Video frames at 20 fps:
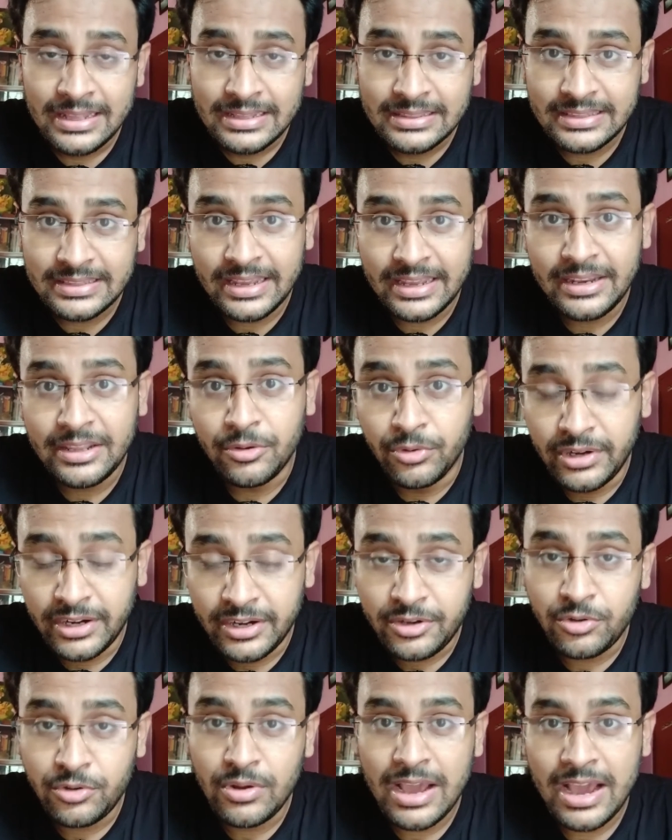then you
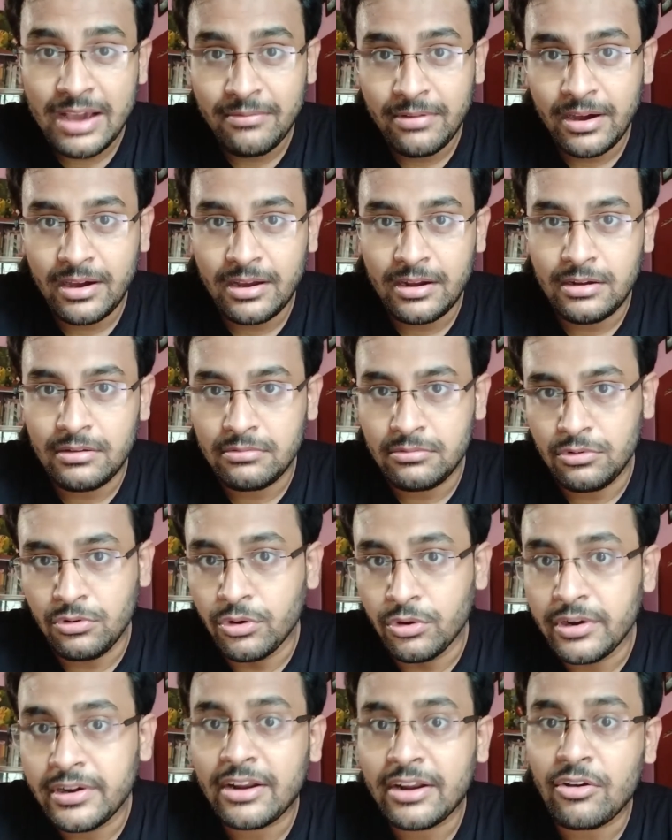need to have a
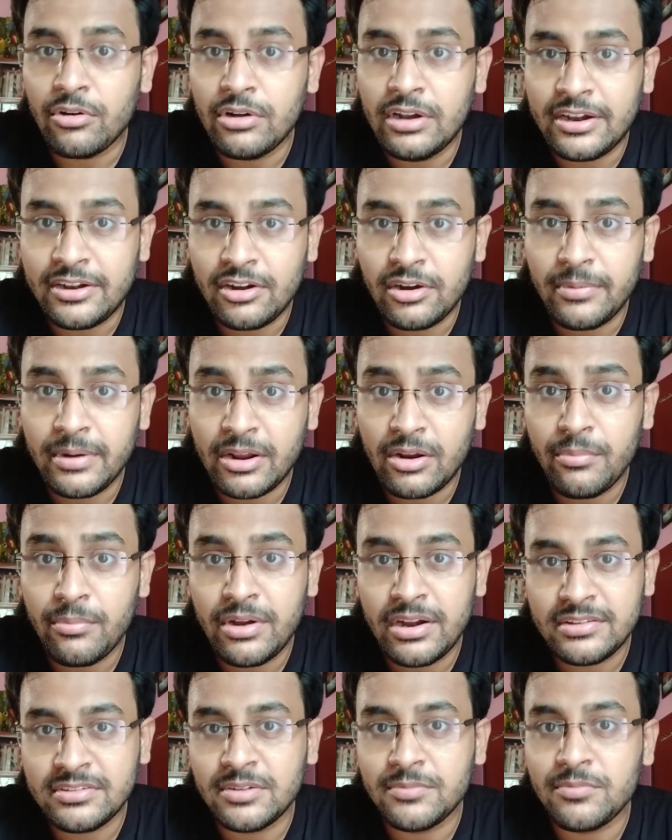good letter of
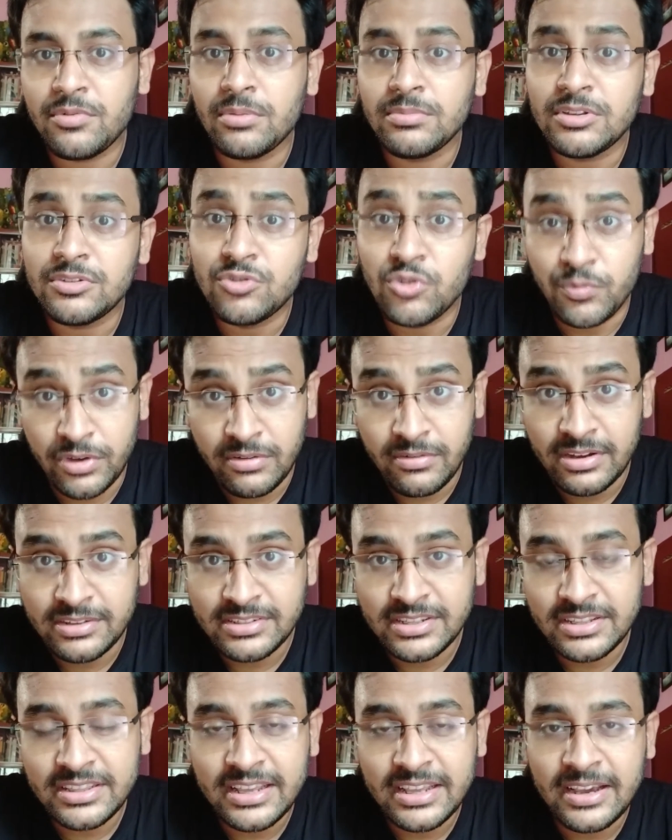recommendation from the
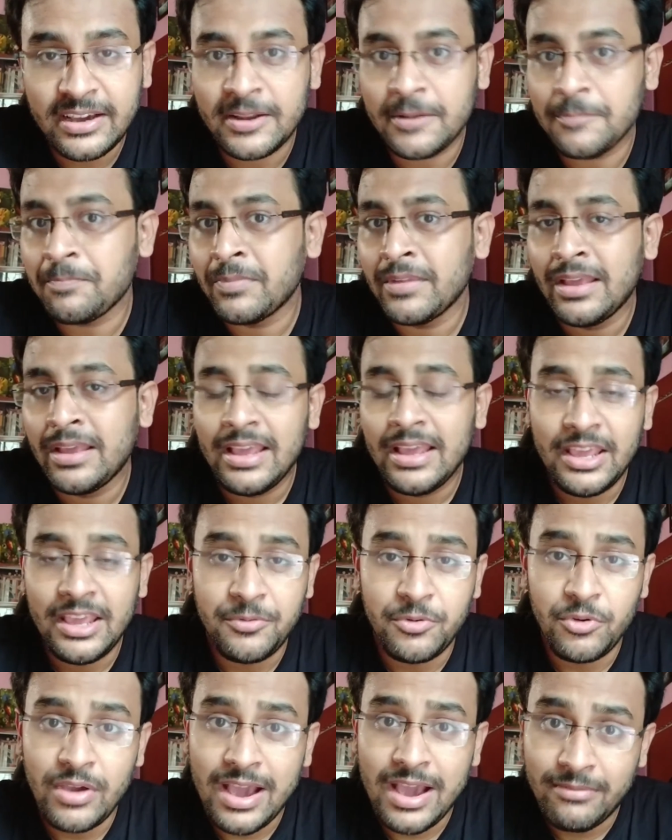supervisor there.
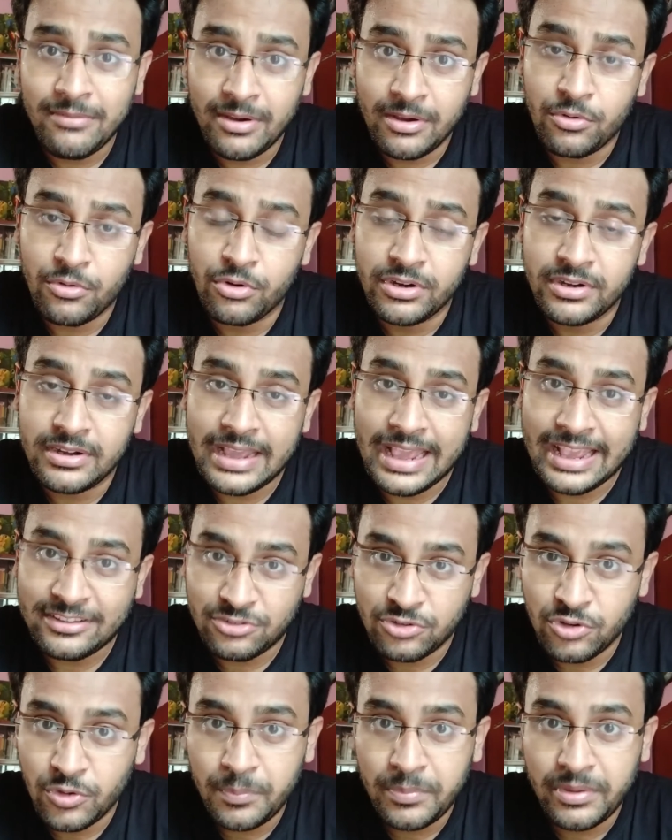If you have a good
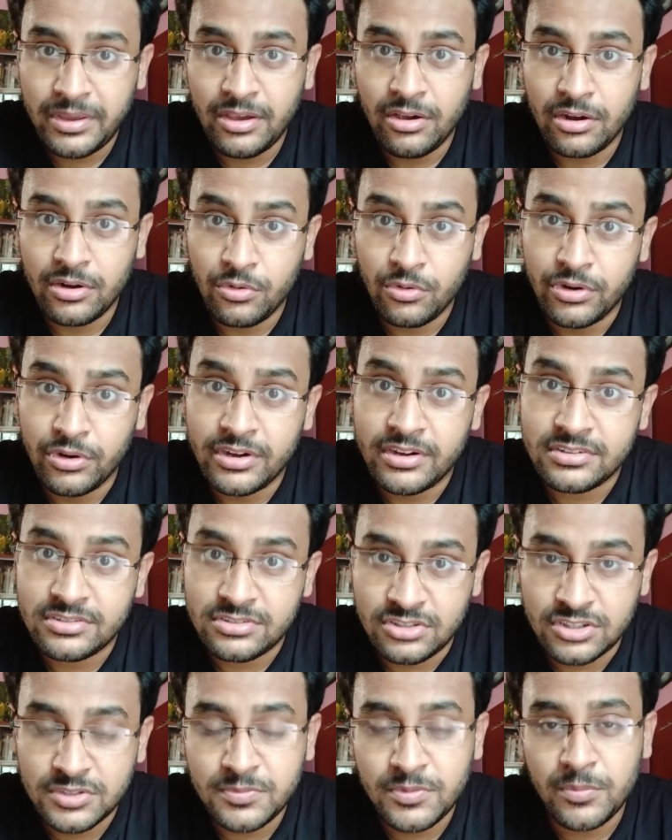SOP or good
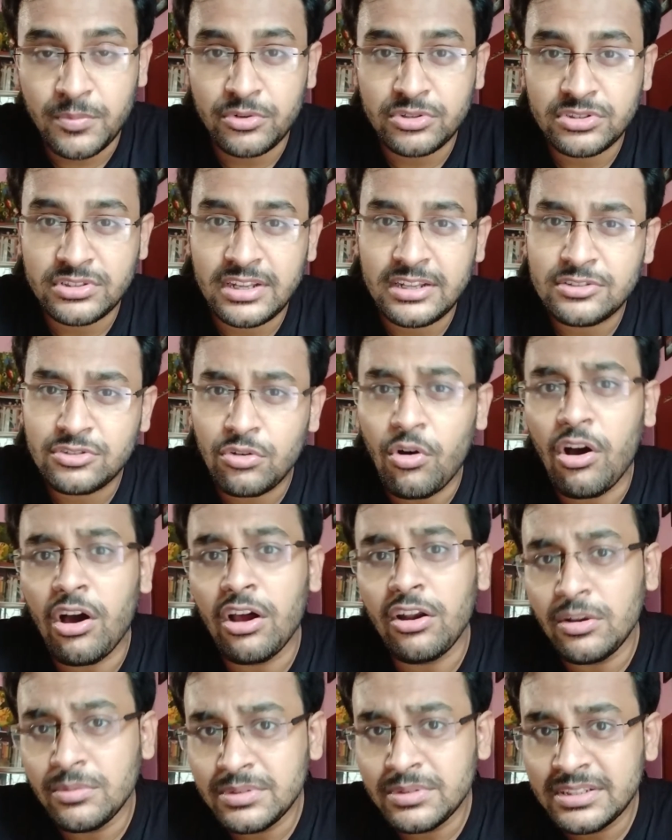research proposal, so
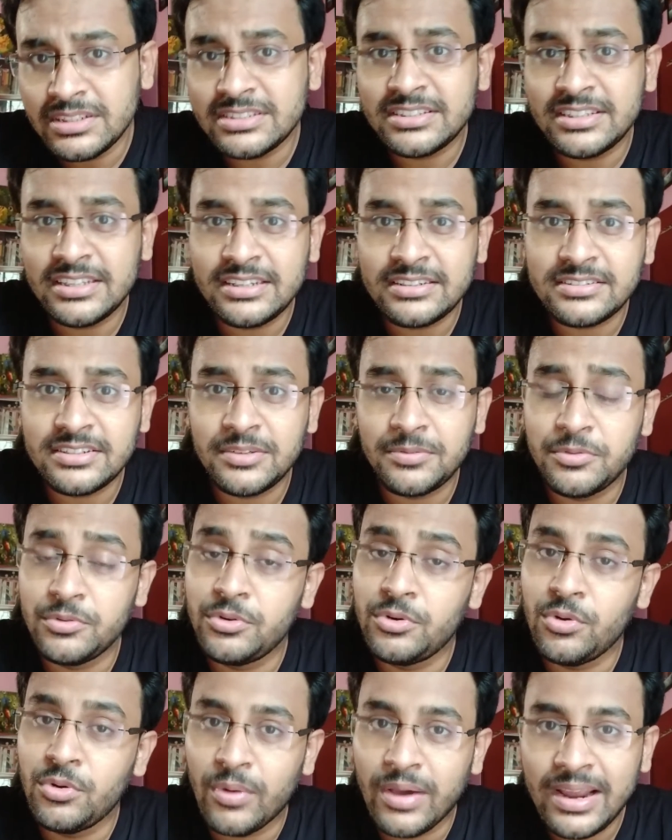all of these things, if you
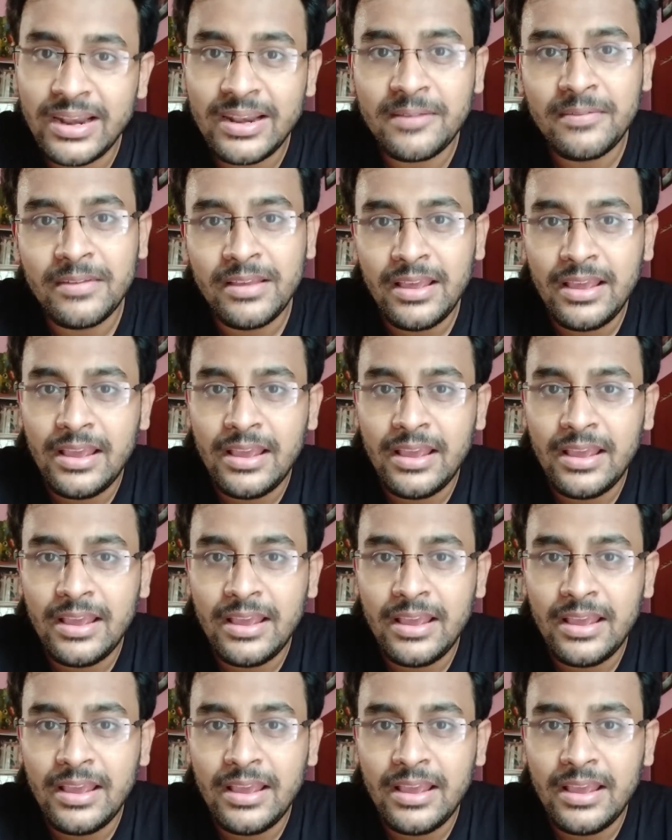do well,